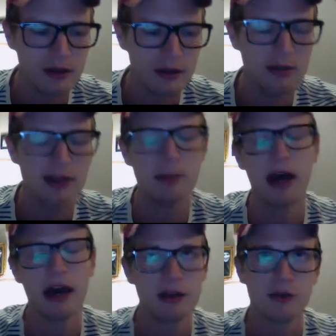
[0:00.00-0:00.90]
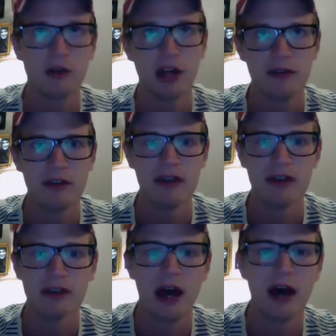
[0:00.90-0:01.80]
be mindful of it.
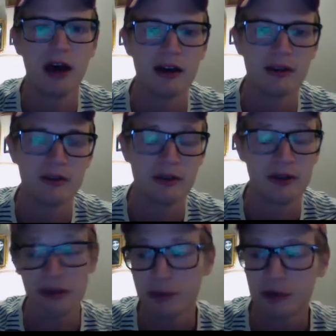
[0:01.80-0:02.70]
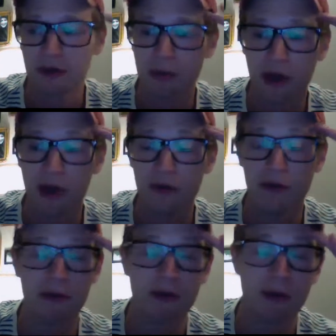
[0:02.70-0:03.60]
So that's been super
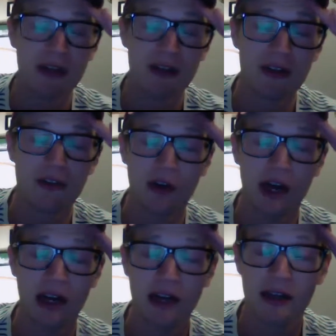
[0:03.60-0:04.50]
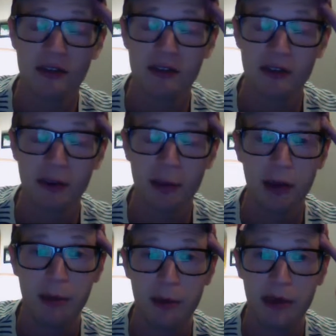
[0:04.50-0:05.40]
helpful for me just for headaches is the
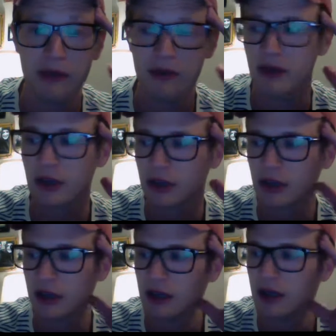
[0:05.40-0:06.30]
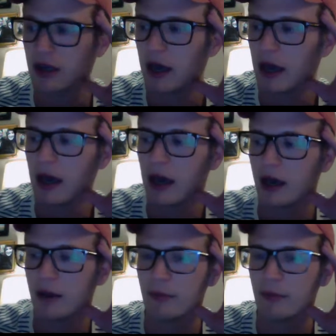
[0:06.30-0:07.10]
peppermint. Um,